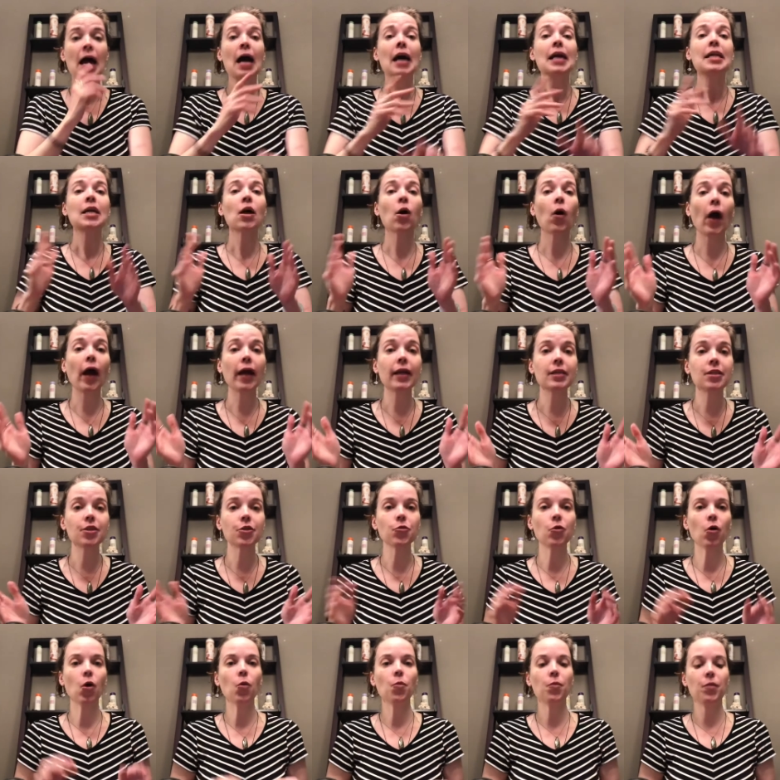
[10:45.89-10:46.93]
Now, I do
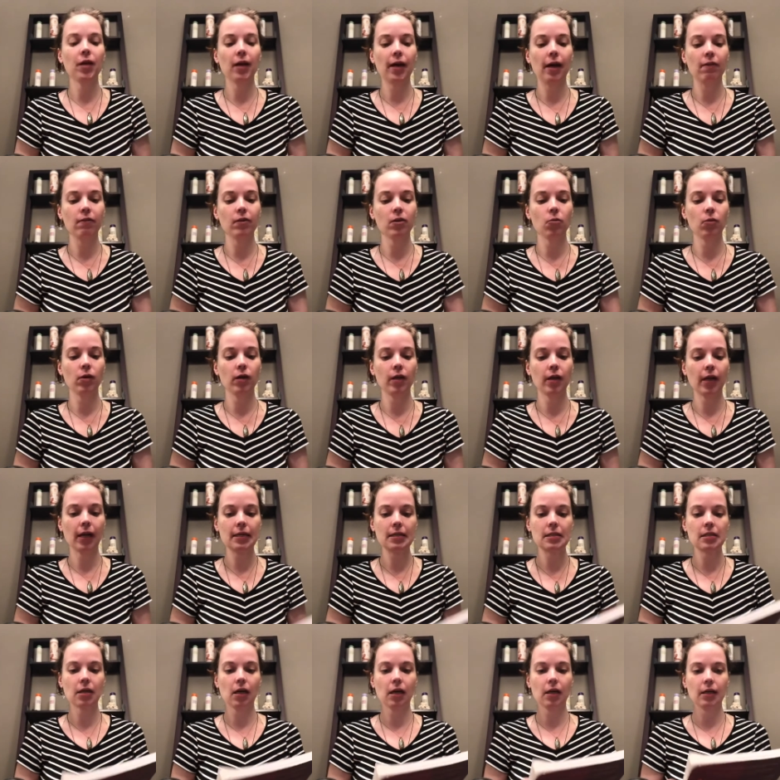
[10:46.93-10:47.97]
hope that everyone has
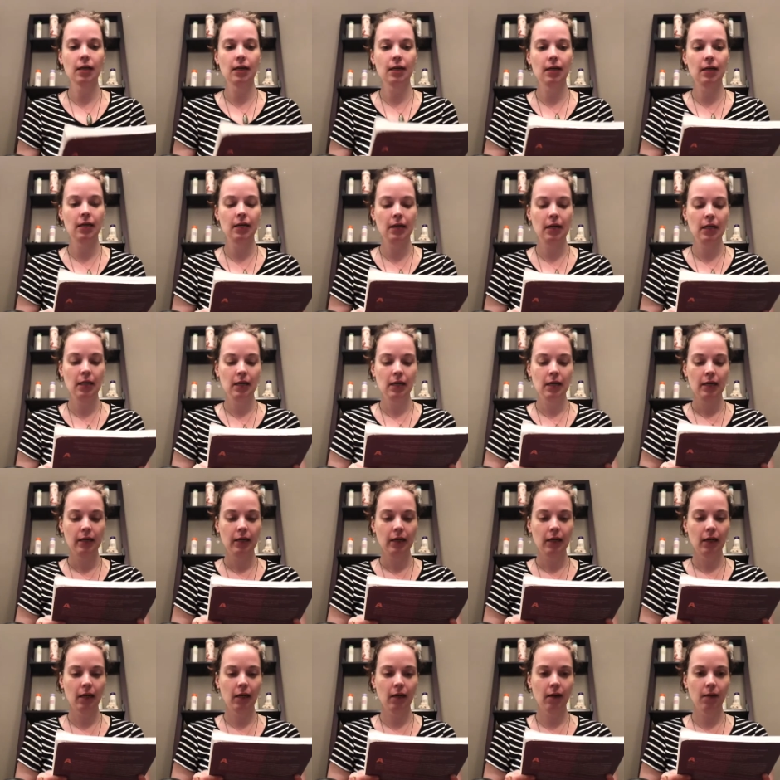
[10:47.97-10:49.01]
gotten
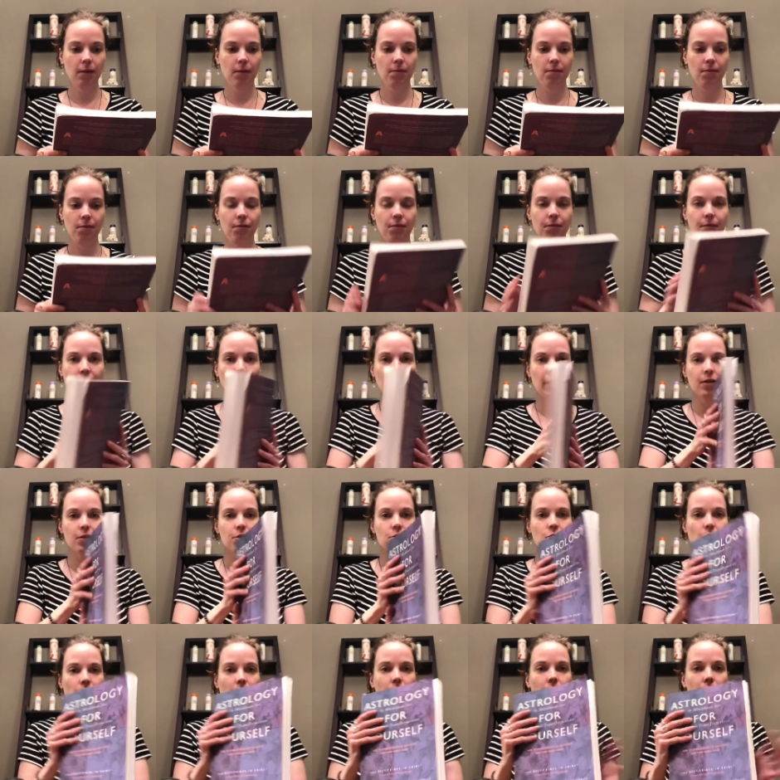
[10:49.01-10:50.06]
an
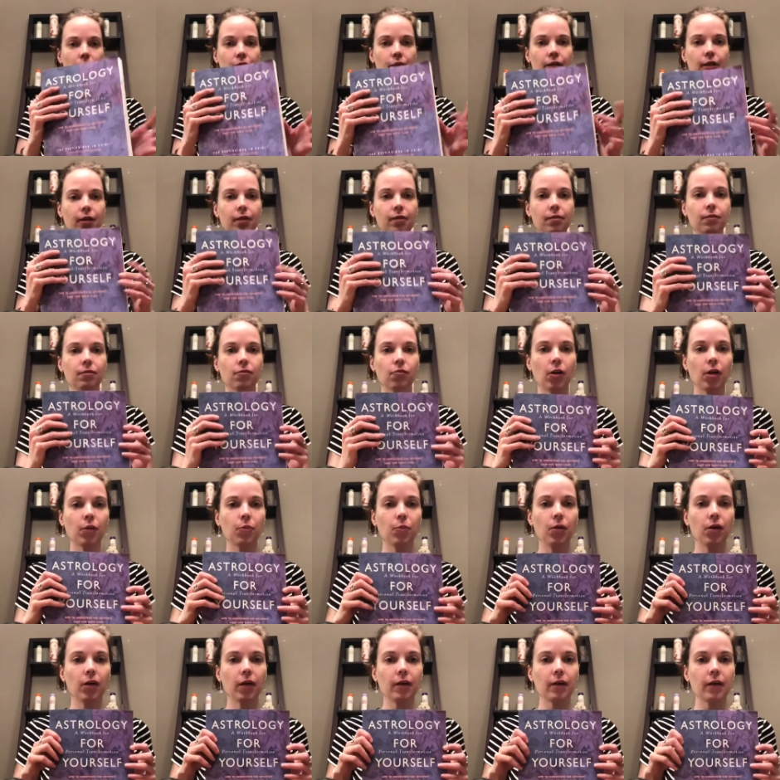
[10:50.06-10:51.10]
astrology
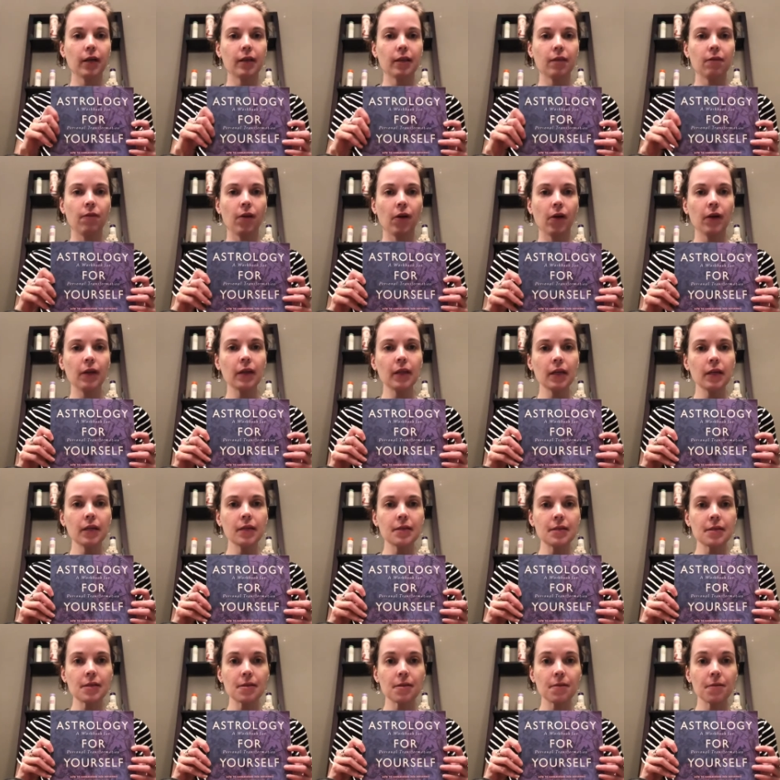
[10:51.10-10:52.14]
workbook at the very
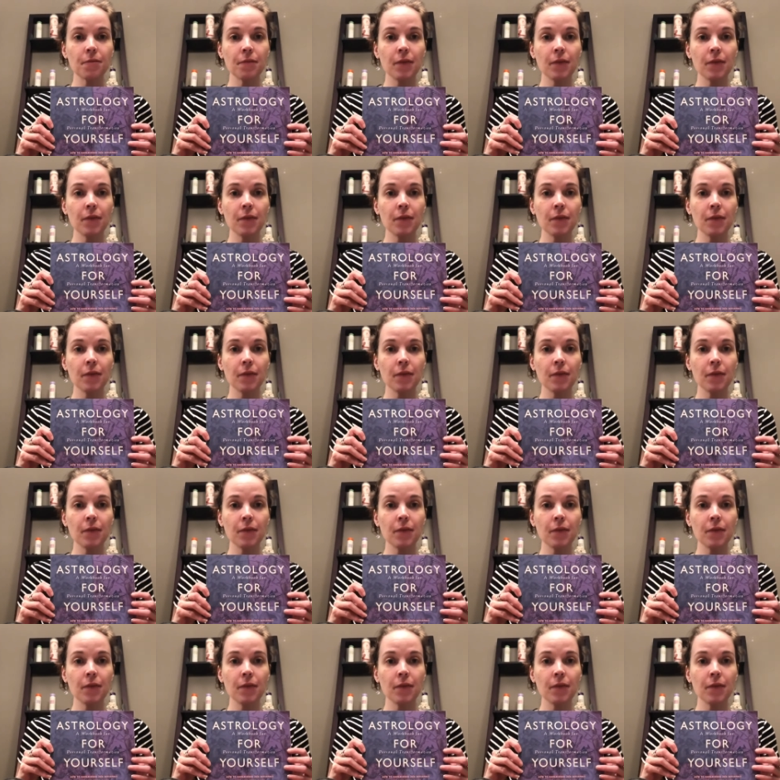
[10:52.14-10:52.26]
least.